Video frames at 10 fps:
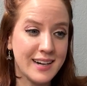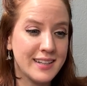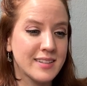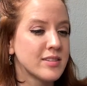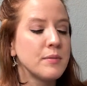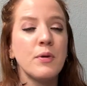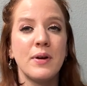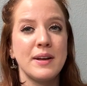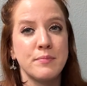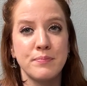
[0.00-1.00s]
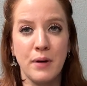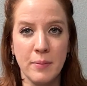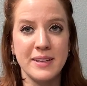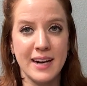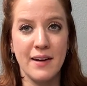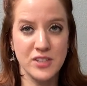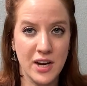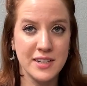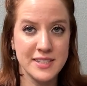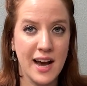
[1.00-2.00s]
That's gonna be one I'm probably gonna have to
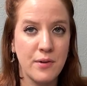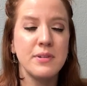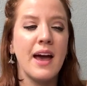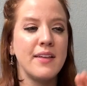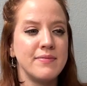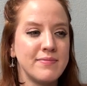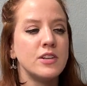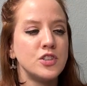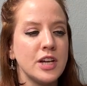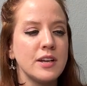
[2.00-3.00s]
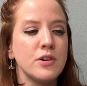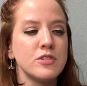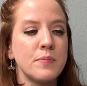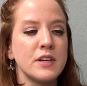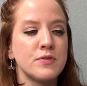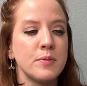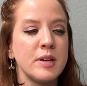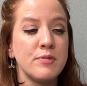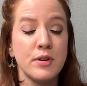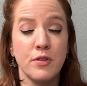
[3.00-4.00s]
hunt down. And Jan also picked for
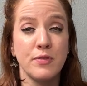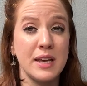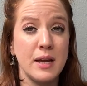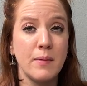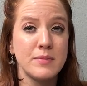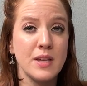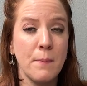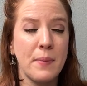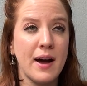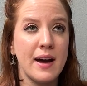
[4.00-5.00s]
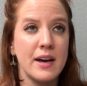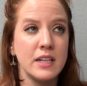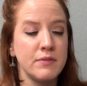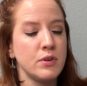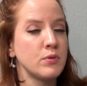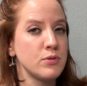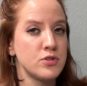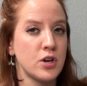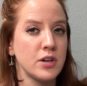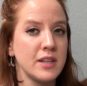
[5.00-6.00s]
me Fear the Flames by Olivia Rose
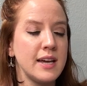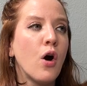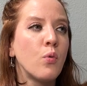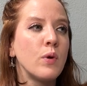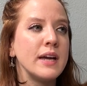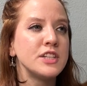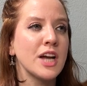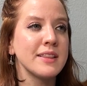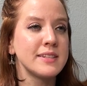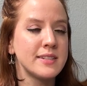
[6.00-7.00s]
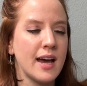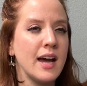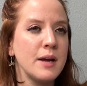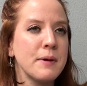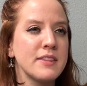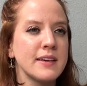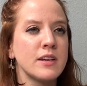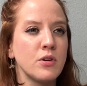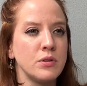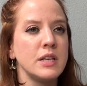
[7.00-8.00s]
Darling, which at the time I think had
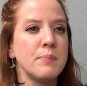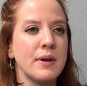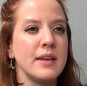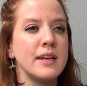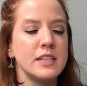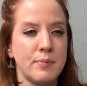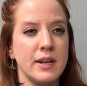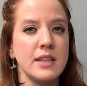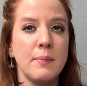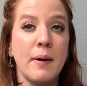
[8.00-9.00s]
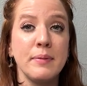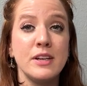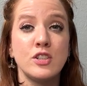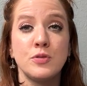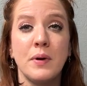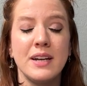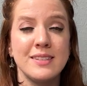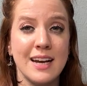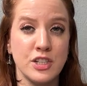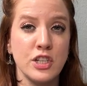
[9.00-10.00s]
only been independently published, but is
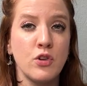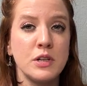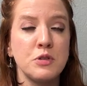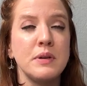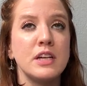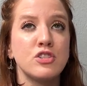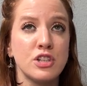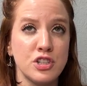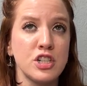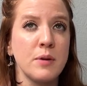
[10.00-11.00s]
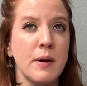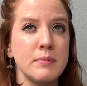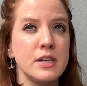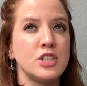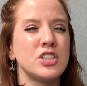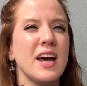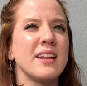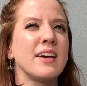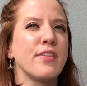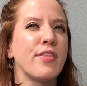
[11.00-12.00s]
actually going to be traditionally published,
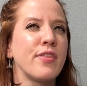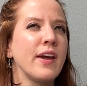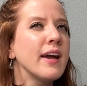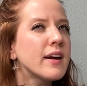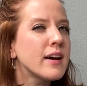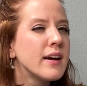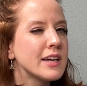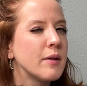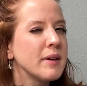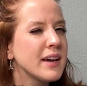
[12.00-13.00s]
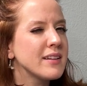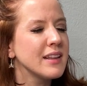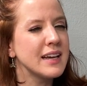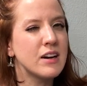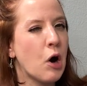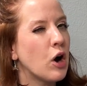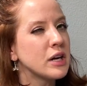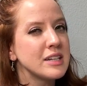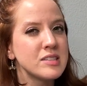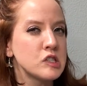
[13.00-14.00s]
and I think coming out in like
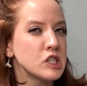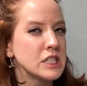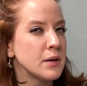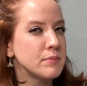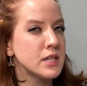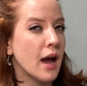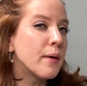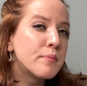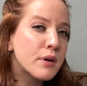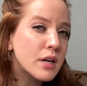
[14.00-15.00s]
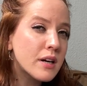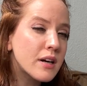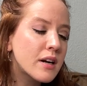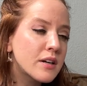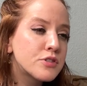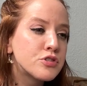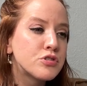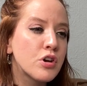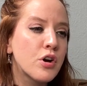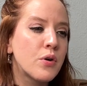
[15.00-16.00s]
August or September,
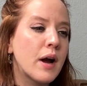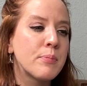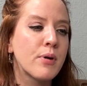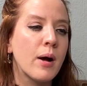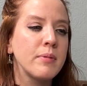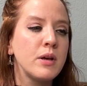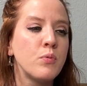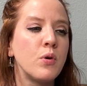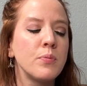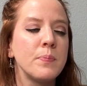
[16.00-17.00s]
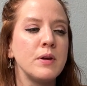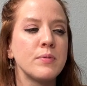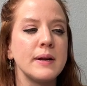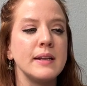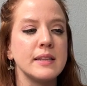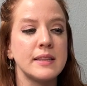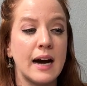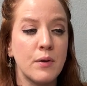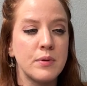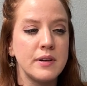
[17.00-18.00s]
so I probably won't be reading
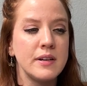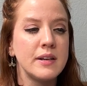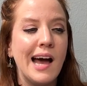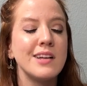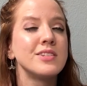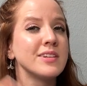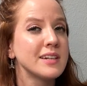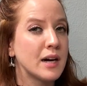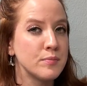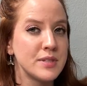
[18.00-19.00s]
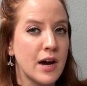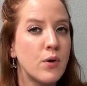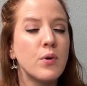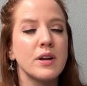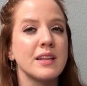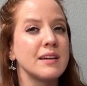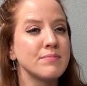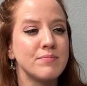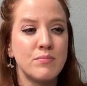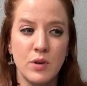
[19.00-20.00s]
that one until it comes out, or
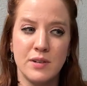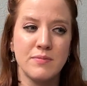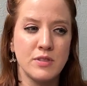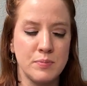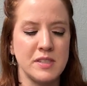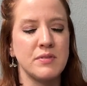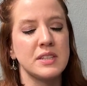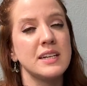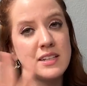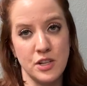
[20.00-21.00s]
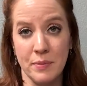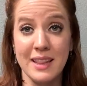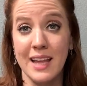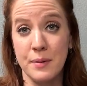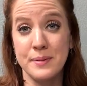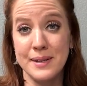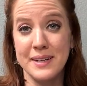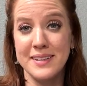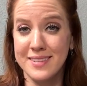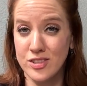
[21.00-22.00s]
more specifically, until my
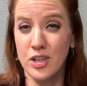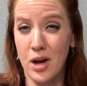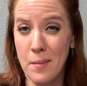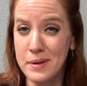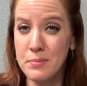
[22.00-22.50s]
library gets a copy